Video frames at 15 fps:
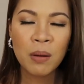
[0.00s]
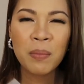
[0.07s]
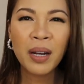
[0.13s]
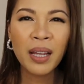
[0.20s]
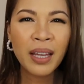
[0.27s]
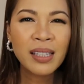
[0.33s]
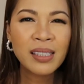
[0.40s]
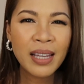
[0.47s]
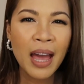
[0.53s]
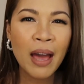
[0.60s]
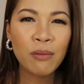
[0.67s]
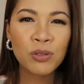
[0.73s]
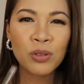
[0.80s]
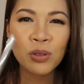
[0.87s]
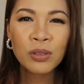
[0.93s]
but I guess I
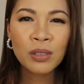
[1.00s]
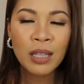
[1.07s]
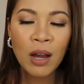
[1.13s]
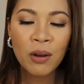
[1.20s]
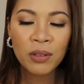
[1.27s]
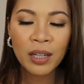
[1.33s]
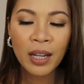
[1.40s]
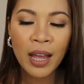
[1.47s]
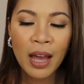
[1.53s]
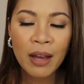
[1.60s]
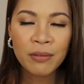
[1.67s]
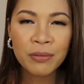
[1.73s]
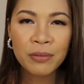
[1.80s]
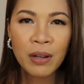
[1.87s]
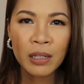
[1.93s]
have to now that I
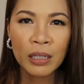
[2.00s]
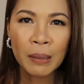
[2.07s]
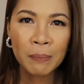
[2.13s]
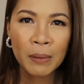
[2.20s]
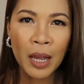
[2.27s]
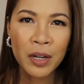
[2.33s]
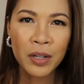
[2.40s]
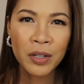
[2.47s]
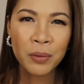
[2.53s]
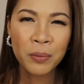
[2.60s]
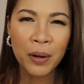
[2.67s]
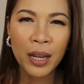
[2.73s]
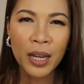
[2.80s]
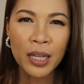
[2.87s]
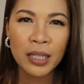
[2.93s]
have a lip liner,
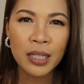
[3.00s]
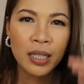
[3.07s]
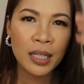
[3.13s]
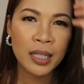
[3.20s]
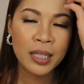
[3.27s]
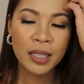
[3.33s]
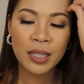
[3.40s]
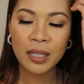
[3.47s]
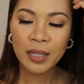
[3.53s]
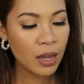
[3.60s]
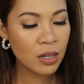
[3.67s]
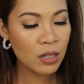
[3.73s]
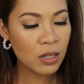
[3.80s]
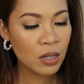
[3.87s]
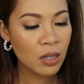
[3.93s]
right?
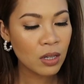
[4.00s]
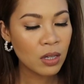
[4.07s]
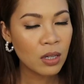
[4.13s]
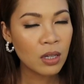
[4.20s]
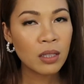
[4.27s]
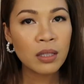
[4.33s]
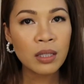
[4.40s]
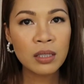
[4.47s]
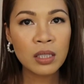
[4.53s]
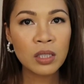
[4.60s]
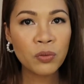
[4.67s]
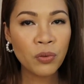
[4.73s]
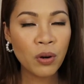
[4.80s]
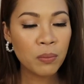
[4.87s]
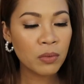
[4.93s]
And this is
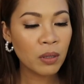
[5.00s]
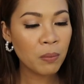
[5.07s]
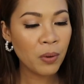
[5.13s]
from the